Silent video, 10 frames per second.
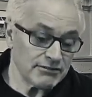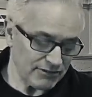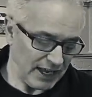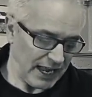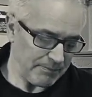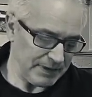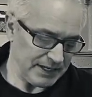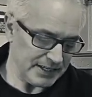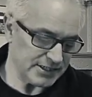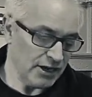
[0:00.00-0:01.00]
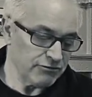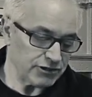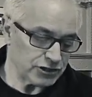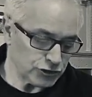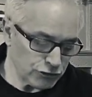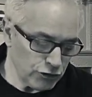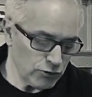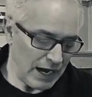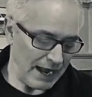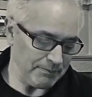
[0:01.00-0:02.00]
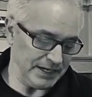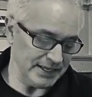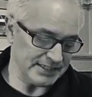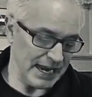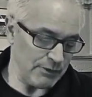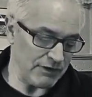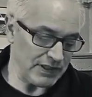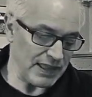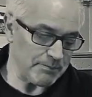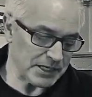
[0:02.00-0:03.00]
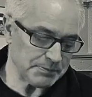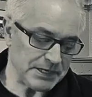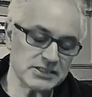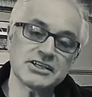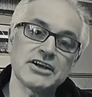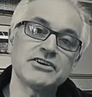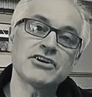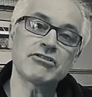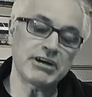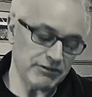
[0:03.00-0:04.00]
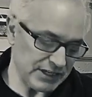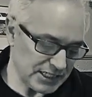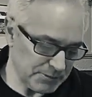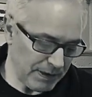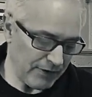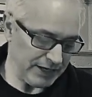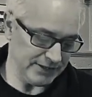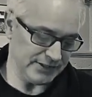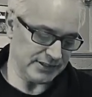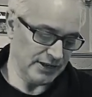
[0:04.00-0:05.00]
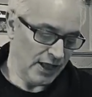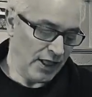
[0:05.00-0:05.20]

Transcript: for happiness. For true happiness, however, there must be a certain degree of experience.